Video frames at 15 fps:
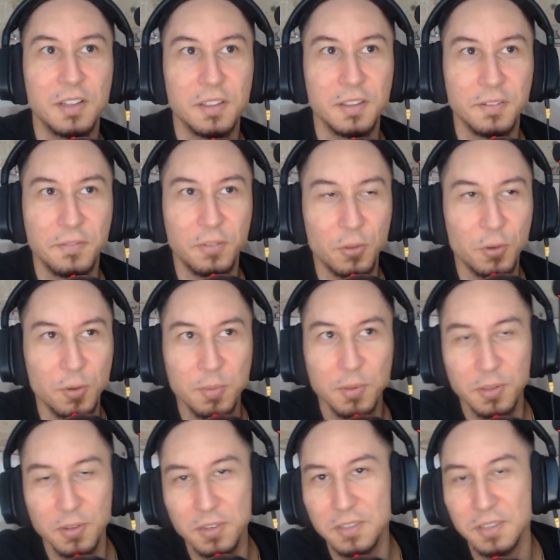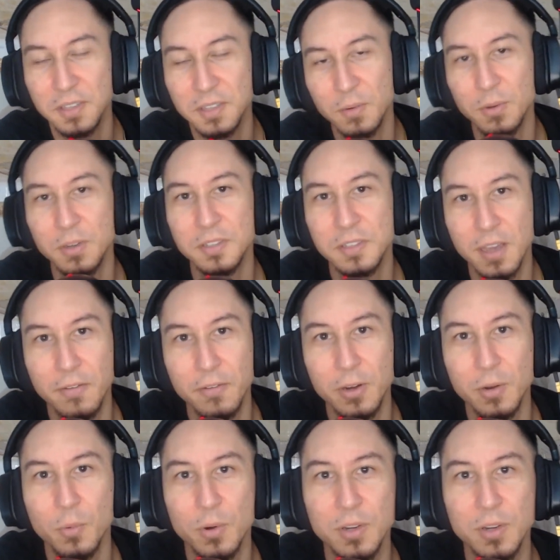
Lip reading: the vulnerabilities that they were discovering were